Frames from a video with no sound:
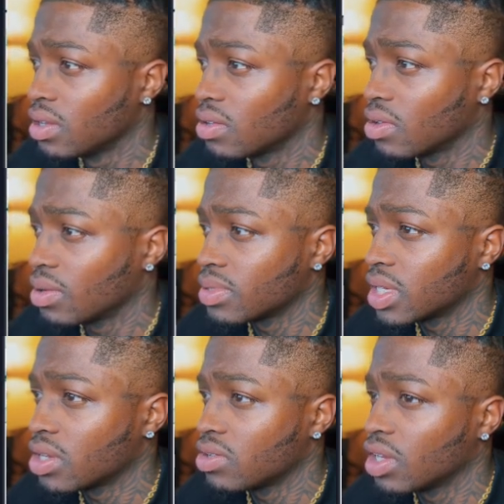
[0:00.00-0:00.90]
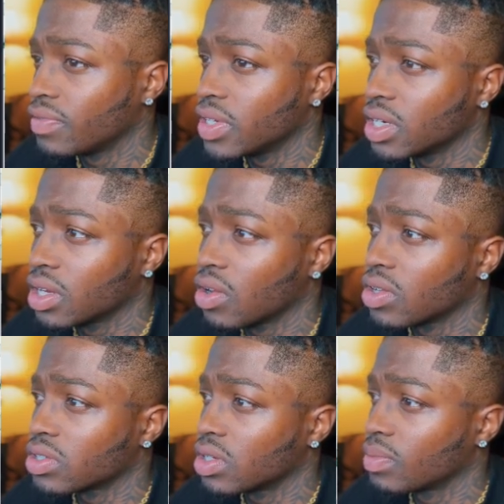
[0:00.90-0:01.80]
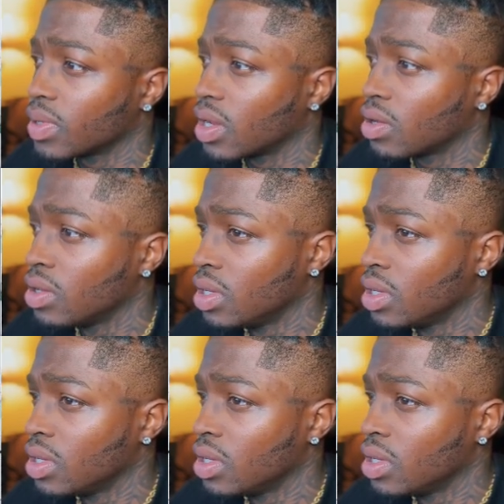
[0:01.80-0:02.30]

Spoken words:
You know what I'm saying? You definitely could have caught some. Now,